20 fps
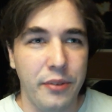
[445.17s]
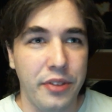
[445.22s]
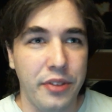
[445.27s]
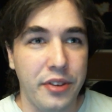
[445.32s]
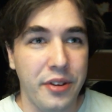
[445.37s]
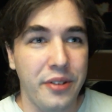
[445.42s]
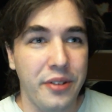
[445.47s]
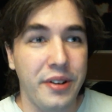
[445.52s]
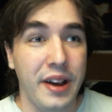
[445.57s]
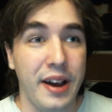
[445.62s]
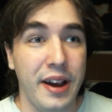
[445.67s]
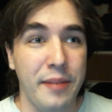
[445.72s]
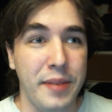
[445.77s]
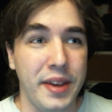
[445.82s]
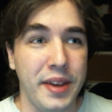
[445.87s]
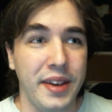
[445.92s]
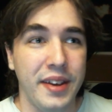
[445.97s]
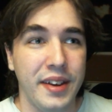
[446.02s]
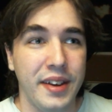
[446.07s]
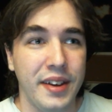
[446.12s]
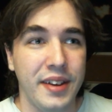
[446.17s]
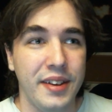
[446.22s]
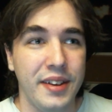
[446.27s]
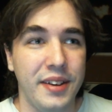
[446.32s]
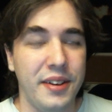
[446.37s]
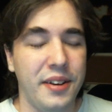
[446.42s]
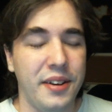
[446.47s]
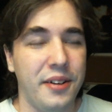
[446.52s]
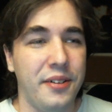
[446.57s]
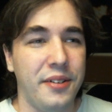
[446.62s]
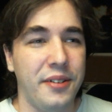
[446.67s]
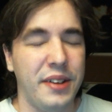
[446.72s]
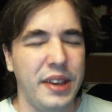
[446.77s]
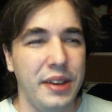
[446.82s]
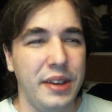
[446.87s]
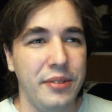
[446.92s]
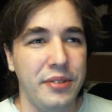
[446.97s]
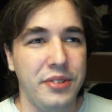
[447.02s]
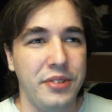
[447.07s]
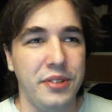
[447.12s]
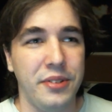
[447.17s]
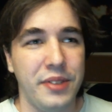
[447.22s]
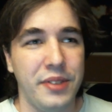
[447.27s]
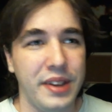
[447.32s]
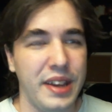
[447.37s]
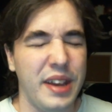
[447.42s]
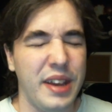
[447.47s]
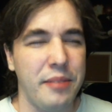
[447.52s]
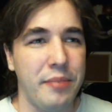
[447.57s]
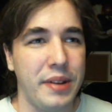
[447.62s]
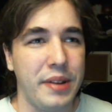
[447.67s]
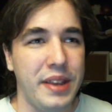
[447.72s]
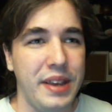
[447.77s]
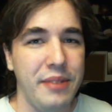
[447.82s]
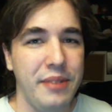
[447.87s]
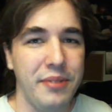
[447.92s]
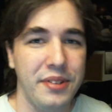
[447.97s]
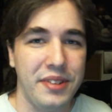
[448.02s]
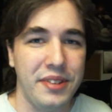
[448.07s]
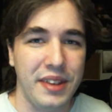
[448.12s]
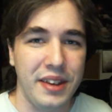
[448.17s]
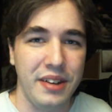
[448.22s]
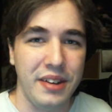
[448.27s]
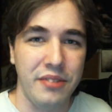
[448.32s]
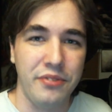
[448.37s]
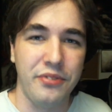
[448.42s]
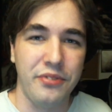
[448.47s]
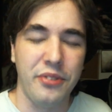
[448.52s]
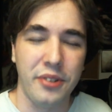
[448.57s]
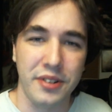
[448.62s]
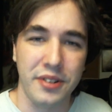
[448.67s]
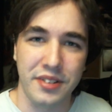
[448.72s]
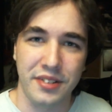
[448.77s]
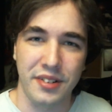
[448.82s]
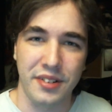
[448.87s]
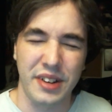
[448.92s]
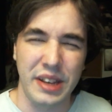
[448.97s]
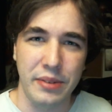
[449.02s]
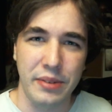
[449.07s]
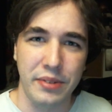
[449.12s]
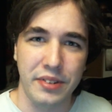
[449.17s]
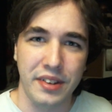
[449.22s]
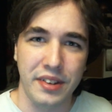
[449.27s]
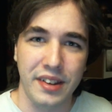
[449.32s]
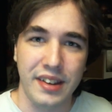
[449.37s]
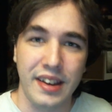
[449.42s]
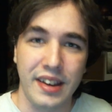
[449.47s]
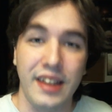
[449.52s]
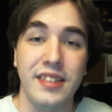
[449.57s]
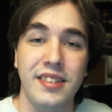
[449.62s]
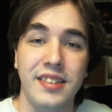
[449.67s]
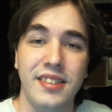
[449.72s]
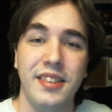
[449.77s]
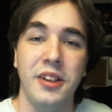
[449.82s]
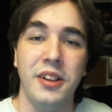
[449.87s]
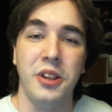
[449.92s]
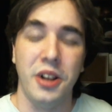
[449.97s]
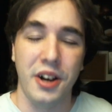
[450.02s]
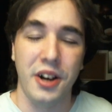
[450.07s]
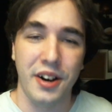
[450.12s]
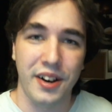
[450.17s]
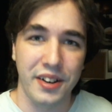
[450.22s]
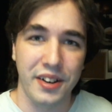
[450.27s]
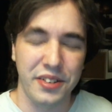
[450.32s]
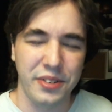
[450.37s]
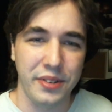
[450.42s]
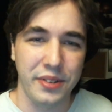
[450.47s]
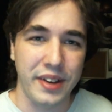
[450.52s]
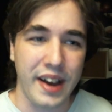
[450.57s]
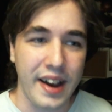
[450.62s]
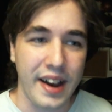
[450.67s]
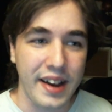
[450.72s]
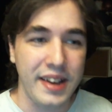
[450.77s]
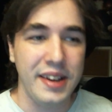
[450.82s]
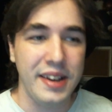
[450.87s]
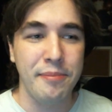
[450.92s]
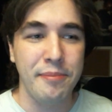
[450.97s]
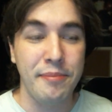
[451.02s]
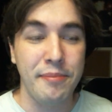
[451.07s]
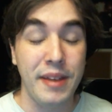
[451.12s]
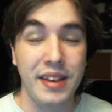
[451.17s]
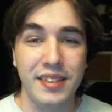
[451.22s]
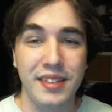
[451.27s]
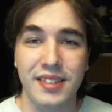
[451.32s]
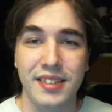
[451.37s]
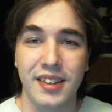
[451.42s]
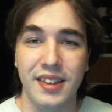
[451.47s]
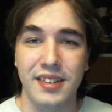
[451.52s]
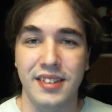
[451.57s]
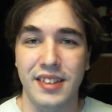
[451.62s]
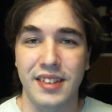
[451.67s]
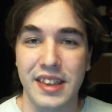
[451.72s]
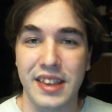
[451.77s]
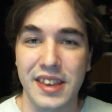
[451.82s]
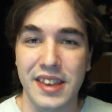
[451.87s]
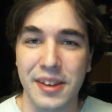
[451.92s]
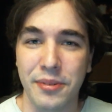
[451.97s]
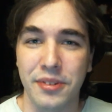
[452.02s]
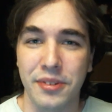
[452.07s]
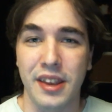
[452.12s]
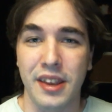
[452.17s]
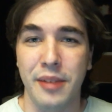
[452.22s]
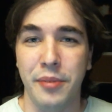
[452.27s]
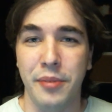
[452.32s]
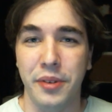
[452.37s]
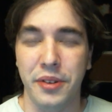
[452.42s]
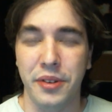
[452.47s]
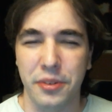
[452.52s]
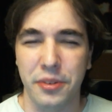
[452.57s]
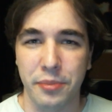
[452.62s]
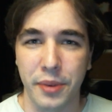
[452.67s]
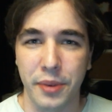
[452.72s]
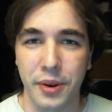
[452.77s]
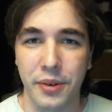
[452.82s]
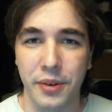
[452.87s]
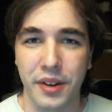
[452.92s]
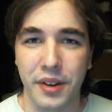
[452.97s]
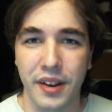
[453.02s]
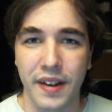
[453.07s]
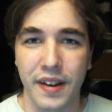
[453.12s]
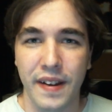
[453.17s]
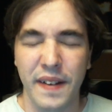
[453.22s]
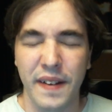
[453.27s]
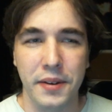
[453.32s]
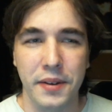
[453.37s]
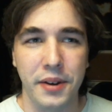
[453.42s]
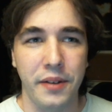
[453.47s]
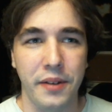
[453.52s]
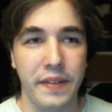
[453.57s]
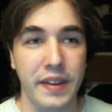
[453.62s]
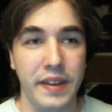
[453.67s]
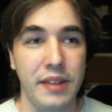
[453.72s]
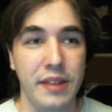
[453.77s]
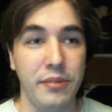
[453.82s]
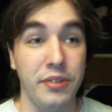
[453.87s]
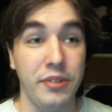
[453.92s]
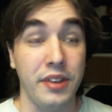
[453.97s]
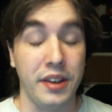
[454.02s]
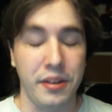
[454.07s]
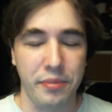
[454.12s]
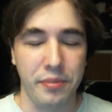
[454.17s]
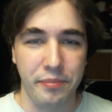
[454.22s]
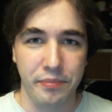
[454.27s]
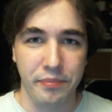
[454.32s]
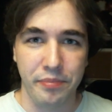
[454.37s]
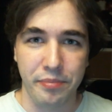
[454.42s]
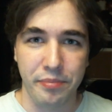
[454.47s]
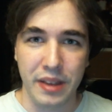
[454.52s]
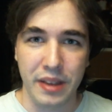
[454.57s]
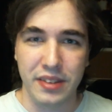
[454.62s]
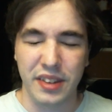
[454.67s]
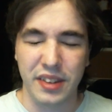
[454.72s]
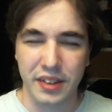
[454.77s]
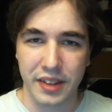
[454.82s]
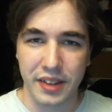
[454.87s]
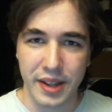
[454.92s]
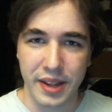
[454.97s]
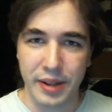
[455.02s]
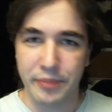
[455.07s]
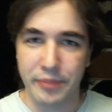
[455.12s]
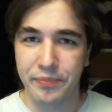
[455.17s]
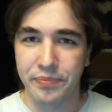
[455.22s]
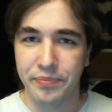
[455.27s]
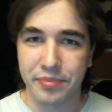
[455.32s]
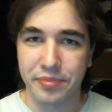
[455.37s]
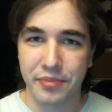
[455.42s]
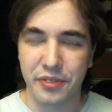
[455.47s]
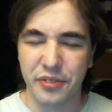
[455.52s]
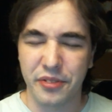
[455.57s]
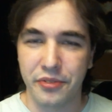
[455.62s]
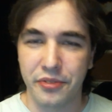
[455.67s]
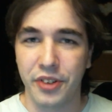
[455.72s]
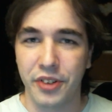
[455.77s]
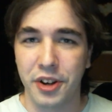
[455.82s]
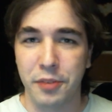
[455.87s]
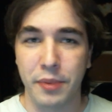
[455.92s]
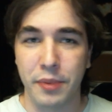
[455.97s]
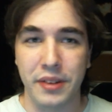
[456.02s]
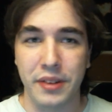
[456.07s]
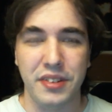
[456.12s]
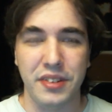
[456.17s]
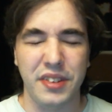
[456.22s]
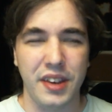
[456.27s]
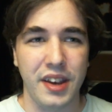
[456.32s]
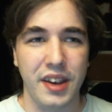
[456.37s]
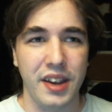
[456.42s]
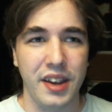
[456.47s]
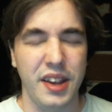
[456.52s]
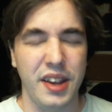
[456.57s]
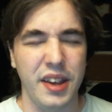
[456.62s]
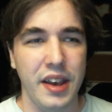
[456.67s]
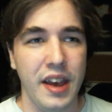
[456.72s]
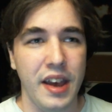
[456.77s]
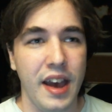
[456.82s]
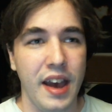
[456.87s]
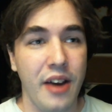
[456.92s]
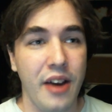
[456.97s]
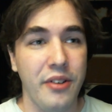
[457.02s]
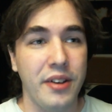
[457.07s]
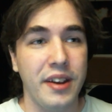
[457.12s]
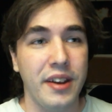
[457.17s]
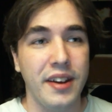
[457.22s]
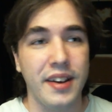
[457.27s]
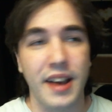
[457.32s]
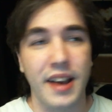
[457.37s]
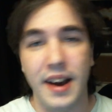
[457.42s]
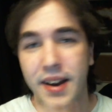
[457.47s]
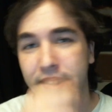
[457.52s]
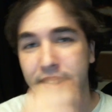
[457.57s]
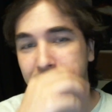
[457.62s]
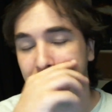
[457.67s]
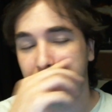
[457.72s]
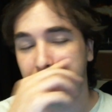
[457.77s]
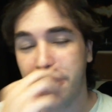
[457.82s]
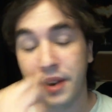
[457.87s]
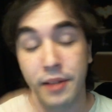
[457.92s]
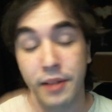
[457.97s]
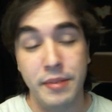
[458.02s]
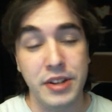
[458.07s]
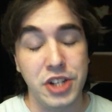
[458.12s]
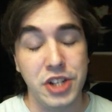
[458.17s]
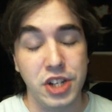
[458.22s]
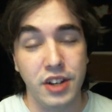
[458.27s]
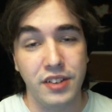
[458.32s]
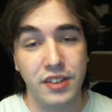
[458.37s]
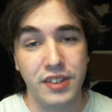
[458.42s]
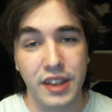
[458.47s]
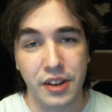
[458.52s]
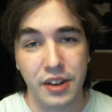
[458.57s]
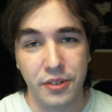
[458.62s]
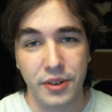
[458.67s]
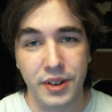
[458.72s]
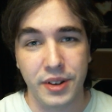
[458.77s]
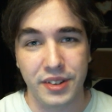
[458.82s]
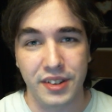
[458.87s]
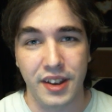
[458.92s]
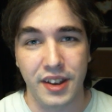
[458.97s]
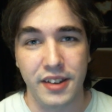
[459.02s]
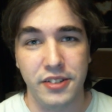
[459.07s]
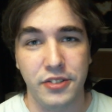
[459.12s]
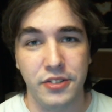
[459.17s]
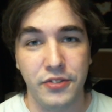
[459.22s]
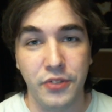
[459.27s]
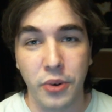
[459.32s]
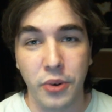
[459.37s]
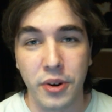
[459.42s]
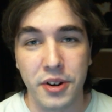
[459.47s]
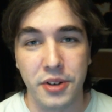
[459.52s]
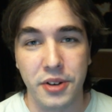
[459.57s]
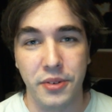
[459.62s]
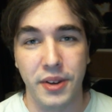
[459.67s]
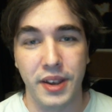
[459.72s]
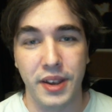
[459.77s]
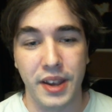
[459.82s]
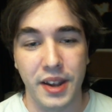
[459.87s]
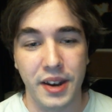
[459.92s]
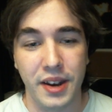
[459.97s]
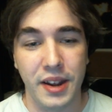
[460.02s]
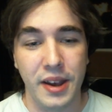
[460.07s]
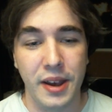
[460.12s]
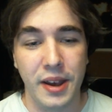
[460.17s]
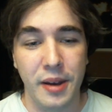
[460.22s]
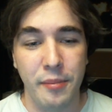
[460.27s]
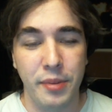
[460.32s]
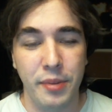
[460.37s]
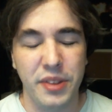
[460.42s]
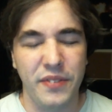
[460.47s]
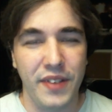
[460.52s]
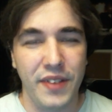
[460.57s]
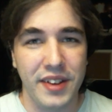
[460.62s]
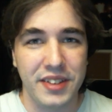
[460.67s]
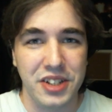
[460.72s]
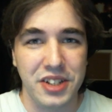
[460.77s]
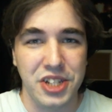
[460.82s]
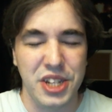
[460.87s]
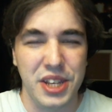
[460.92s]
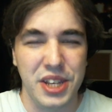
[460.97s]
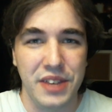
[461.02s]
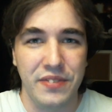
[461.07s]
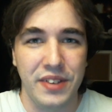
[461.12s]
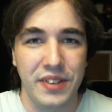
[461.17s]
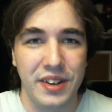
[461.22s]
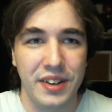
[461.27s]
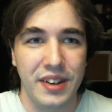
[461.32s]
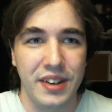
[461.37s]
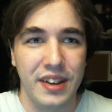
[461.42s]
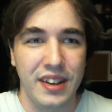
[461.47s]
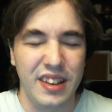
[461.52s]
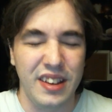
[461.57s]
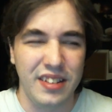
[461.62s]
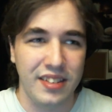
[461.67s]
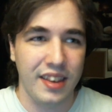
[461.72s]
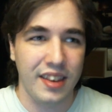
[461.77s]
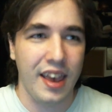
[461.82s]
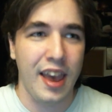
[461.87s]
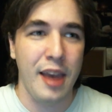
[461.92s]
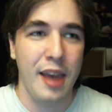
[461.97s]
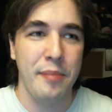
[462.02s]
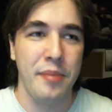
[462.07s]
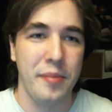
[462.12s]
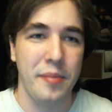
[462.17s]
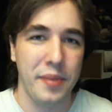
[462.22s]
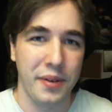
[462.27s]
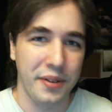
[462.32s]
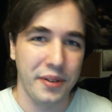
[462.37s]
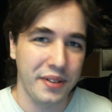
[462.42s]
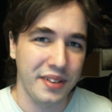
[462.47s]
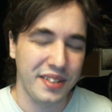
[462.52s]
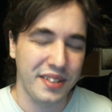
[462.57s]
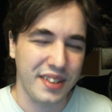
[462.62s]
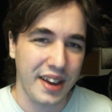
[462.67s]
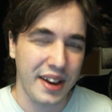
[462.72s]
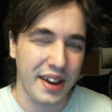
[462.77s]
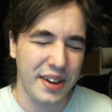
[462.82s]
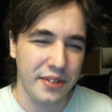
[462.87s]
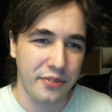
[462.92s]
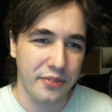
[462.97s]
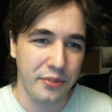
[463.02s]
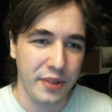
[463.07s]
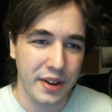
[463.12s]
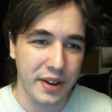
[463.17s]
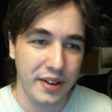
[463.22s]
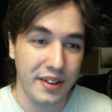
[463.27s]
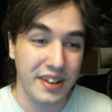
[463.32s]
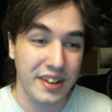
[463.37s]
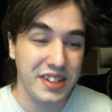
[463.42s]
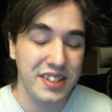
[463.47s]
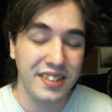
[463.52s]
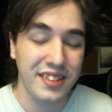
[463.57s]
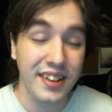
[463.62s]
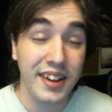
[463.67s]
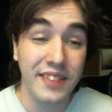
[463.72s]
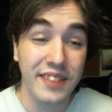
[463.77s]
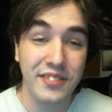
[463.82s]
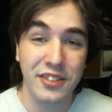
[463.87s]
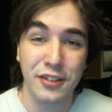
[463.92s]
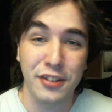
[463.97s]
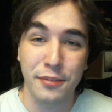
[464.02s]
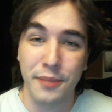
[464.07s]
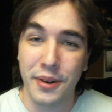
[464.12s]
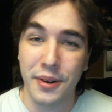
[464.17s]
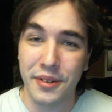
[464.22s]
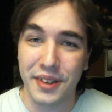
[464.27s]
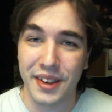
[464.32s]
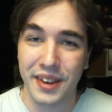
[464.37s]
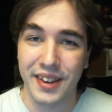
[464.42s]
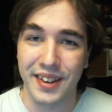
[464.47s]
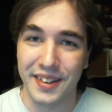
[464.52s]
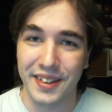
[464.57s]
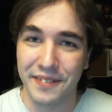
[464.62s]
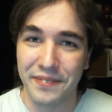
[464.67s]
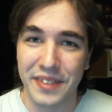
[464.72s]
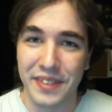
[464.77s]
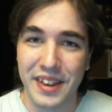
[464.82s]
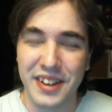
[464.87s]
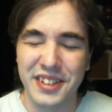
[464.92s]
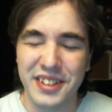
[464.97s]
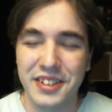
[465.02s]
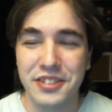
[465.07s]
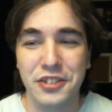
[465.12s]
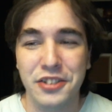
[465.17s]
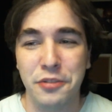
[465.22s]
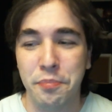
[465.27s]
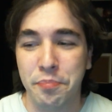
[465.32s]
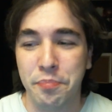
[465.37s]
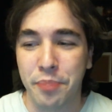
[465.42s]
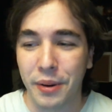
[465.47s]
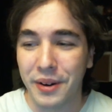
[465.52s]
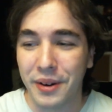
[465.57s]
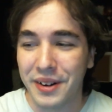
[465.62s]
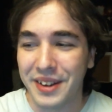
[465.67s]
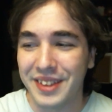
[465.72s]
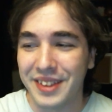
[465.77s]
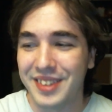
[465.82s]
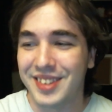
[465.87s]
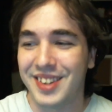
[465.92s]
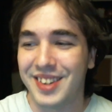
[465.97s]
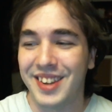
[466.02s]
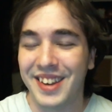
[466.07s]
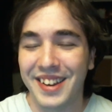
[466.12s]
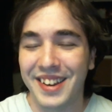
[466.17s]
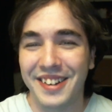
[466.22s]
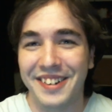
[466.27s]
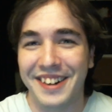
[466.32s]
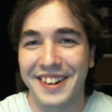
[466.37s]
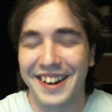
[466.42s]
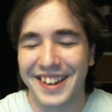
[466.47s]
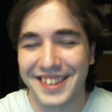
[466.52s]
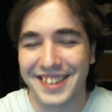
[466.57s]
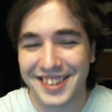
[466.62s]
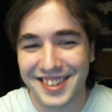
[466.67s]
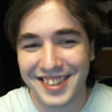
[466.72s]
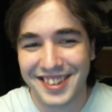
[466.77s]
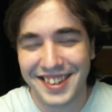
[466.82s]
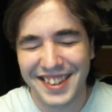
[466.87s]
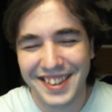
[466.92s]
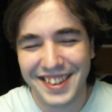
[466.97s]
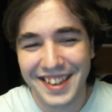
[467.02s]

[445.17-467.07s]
With Kogami, you know, he was doing it, but he was an enforcer. He was against the law. So it kind of makes sense that he was able to smoke, you know, that he was like basically fucked by society. How can Akane do it? I mean, she does get criticized for doing it, but the fact that she even is capable is kind of weird. And she's not even smoking, she's just burning cigarettes.